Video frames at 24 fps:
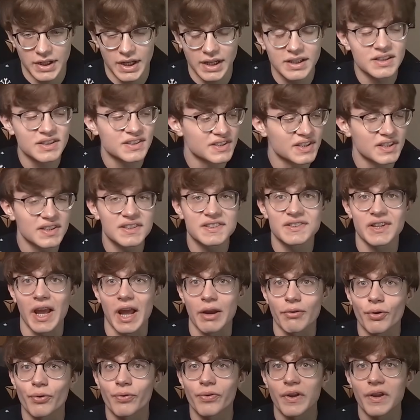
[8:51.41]
And since
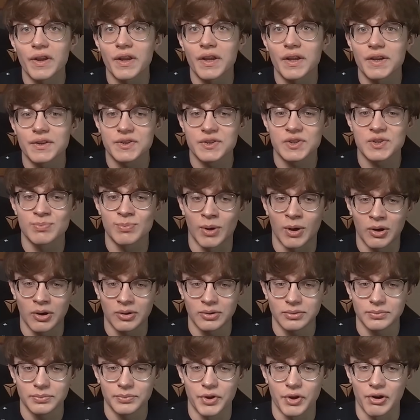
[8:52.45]
everything is small,
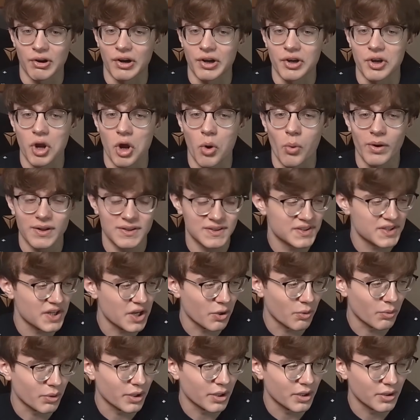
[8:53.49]
there are no
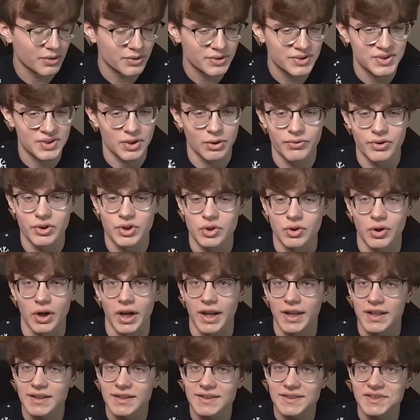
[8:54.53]
interiors of the
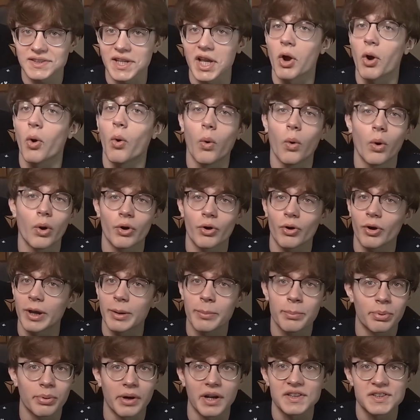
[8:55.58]
trains or
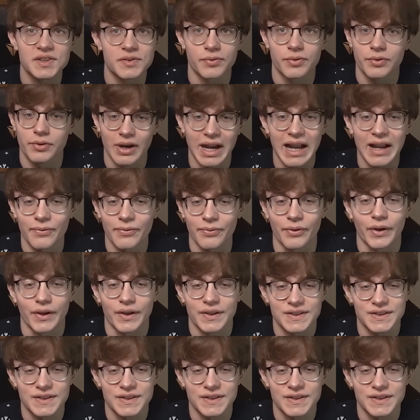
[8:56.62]
impressive graphics.